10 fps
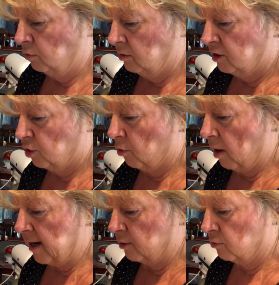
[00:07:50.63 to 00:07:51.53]
so
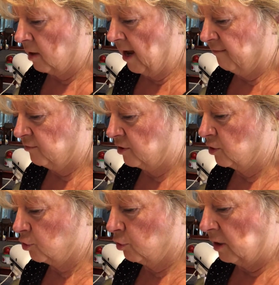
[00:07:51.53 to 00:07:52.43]
I don't have to
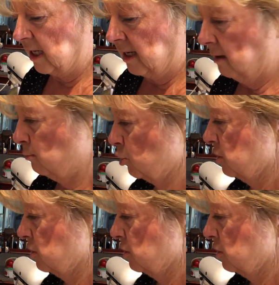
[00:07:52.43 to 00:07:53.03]
dirty more